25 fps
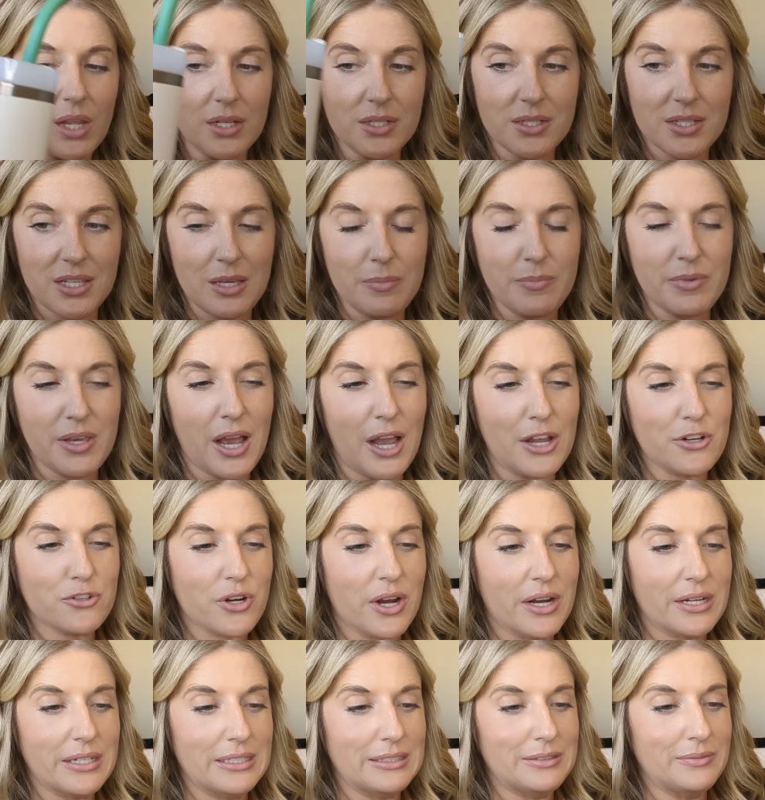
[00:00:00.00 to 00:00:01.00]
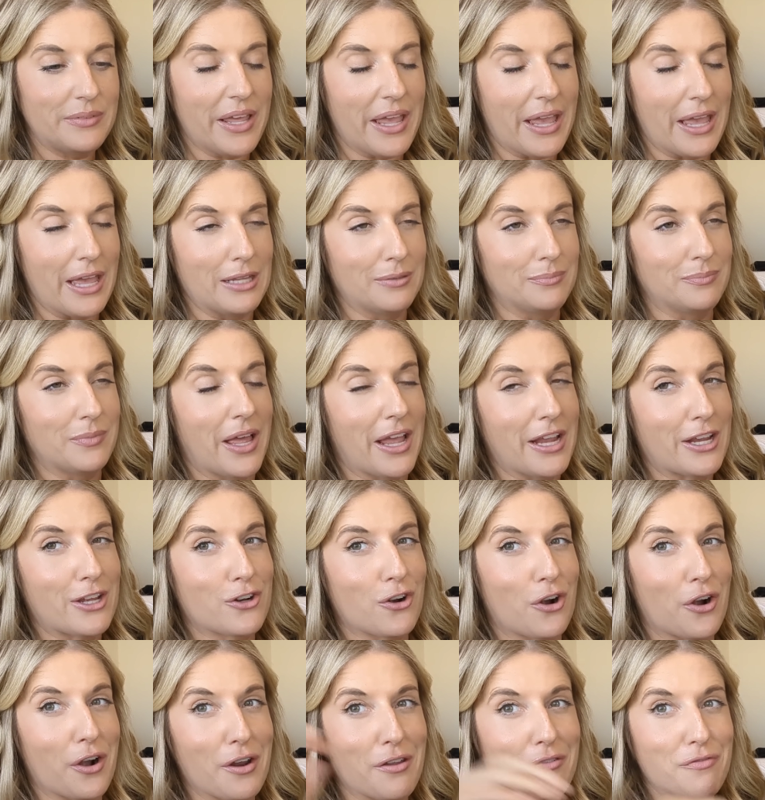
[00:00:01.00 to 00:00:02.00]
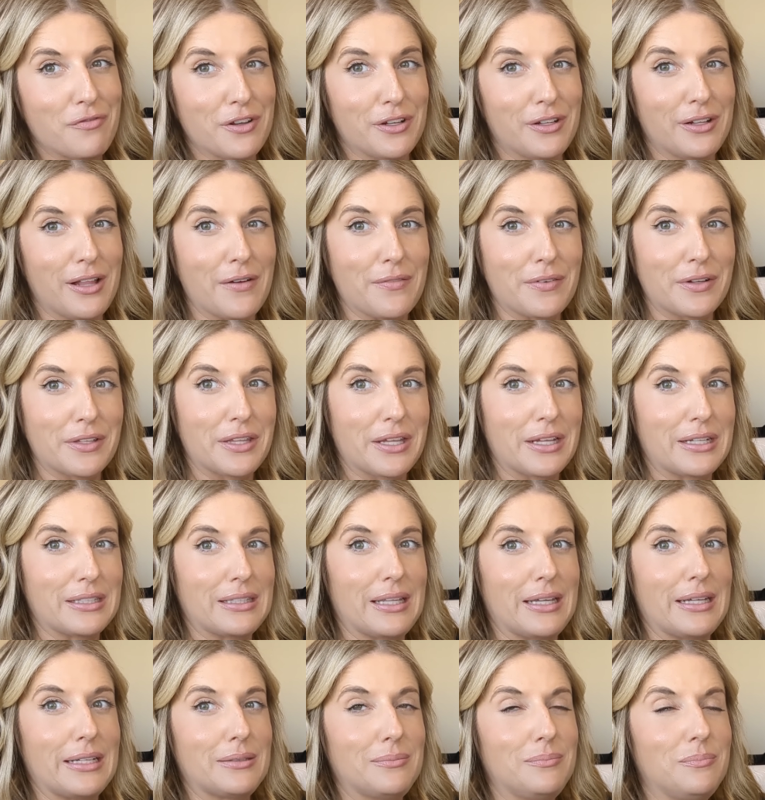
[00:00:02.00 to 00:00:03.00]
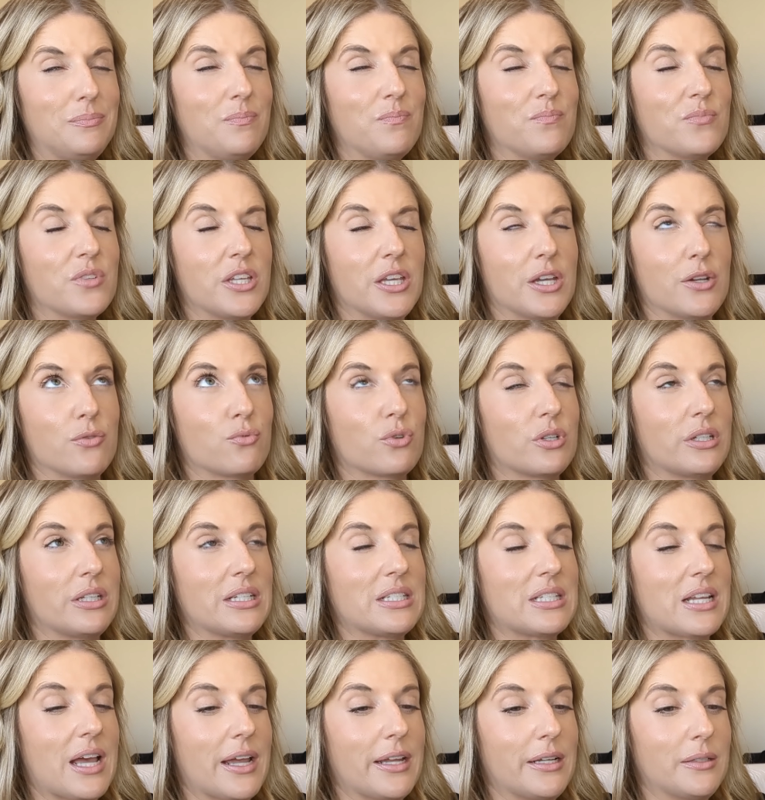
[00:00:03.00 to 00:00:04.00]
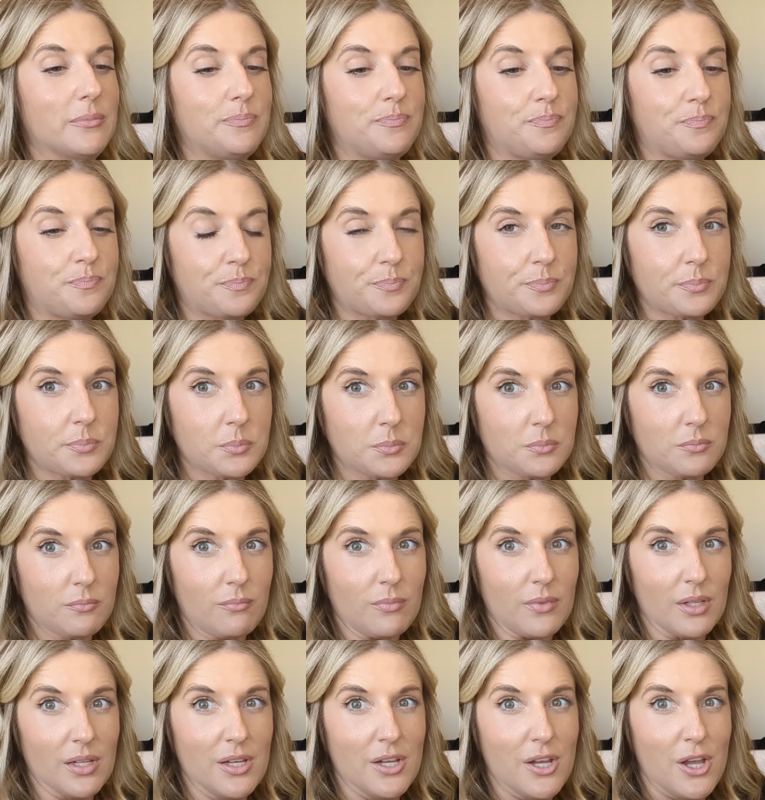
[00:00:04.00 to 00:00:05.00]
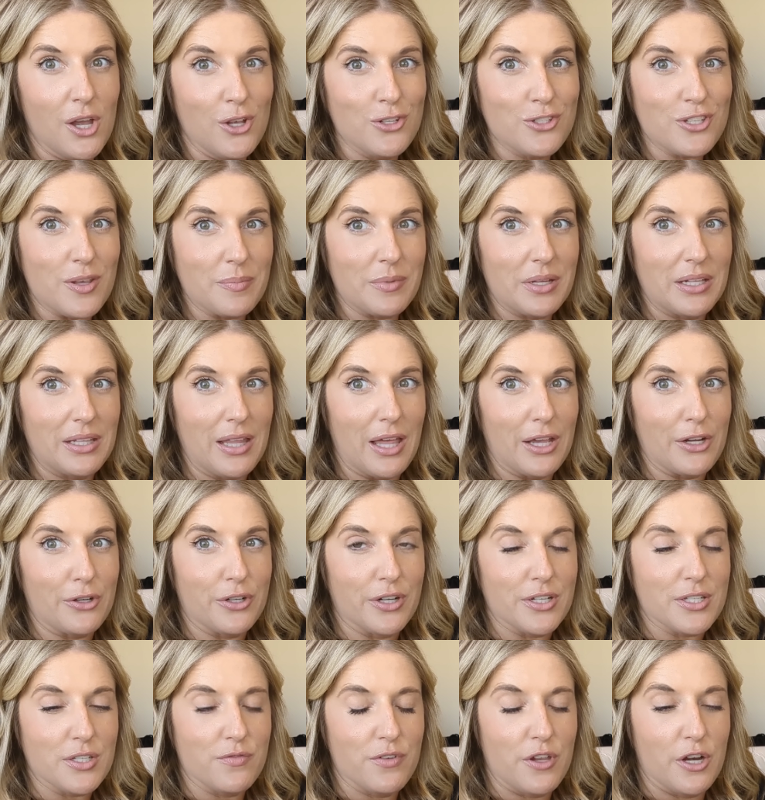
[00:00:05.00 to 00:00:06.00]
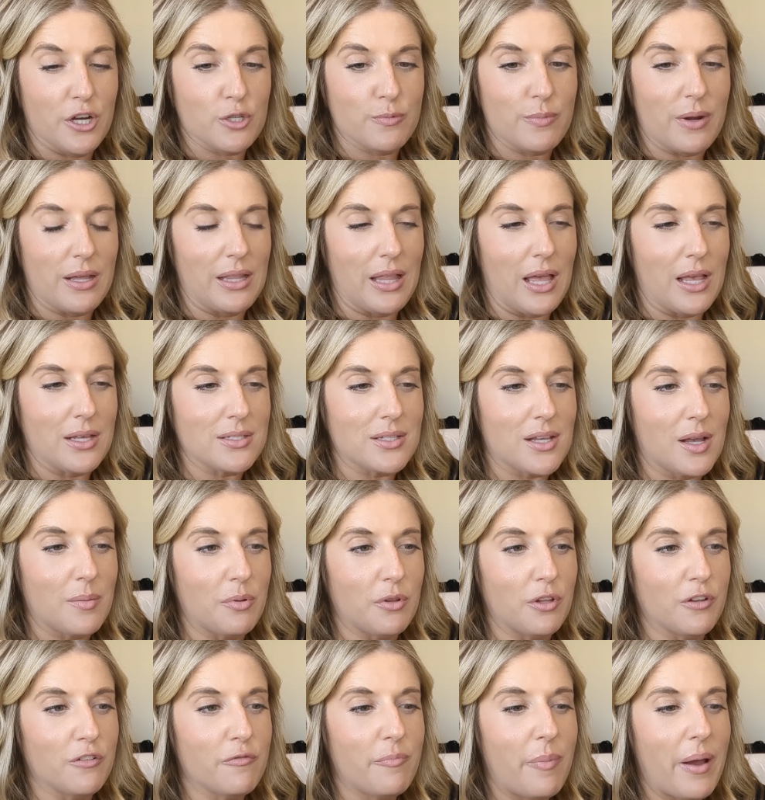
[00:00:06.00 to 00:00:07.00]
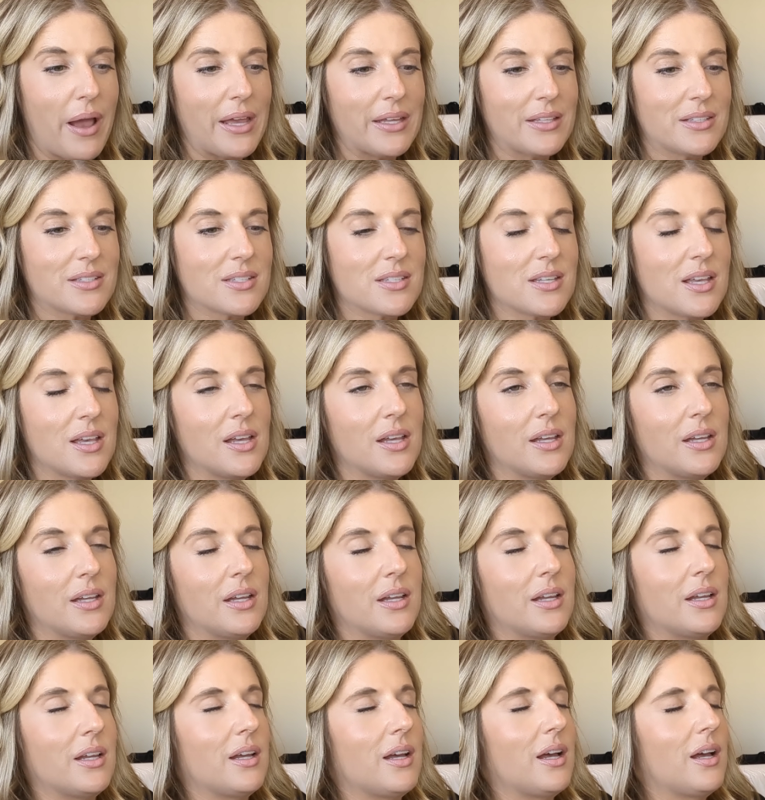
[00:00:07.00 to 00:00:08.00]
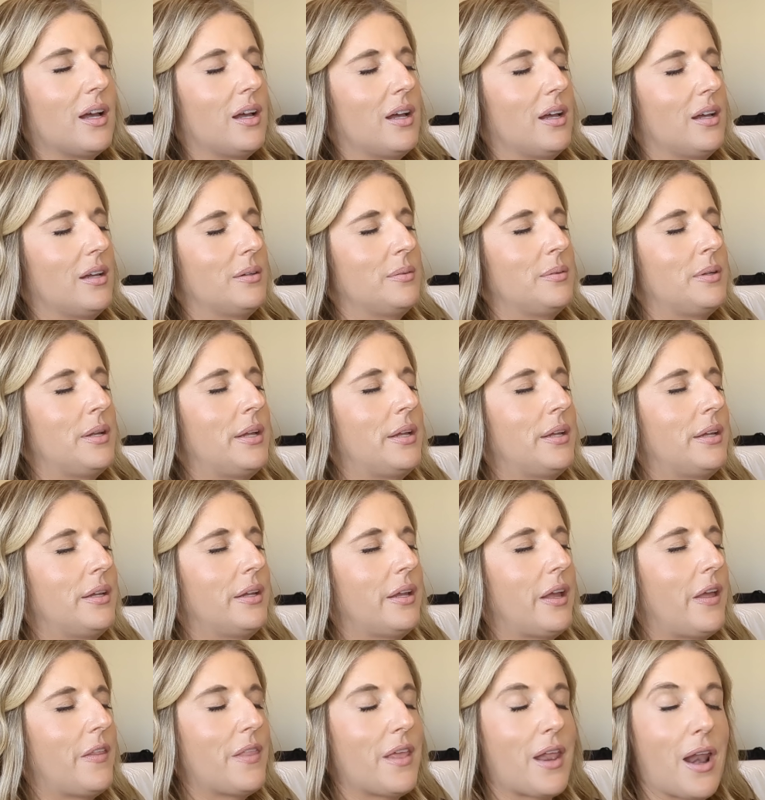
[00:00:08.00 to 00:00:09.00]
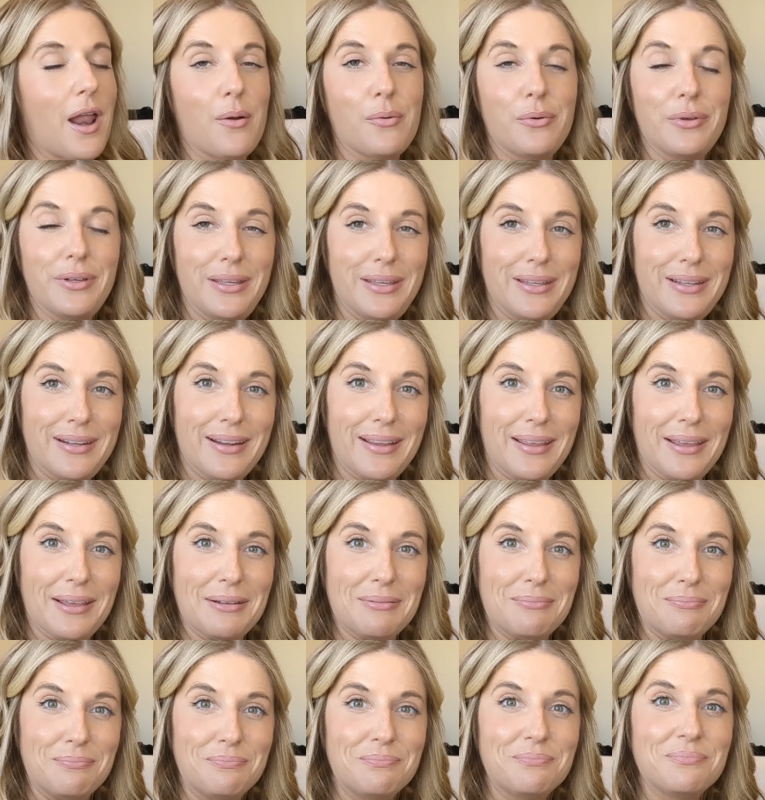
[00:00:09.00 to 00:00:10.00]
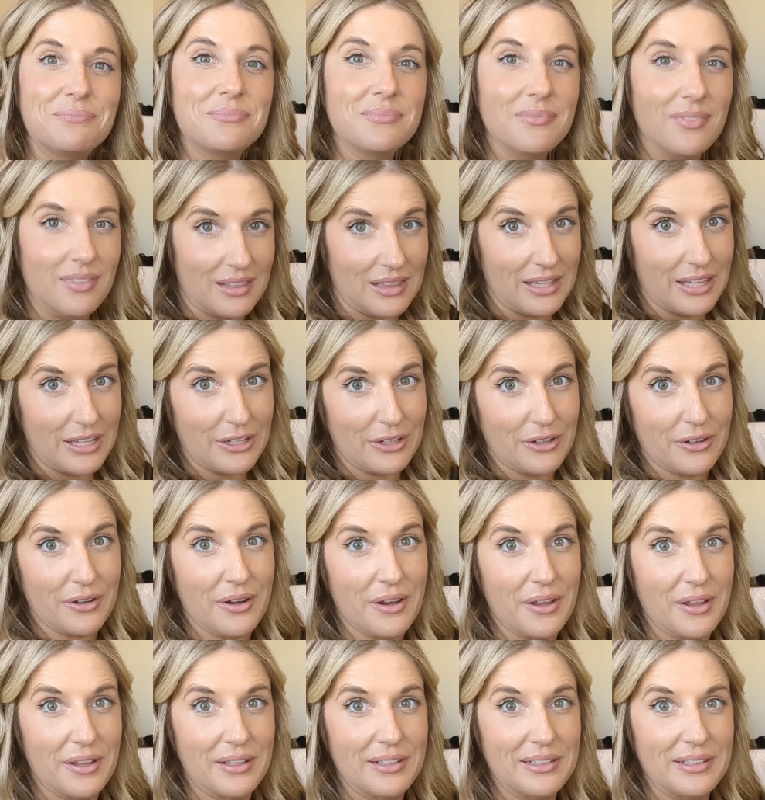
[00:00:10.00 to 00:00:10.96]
to keep me hydrated, and I can already feel everything like getting really tight. So I'm gonna let Chris finish my last couple of bites, and then I will eat again later.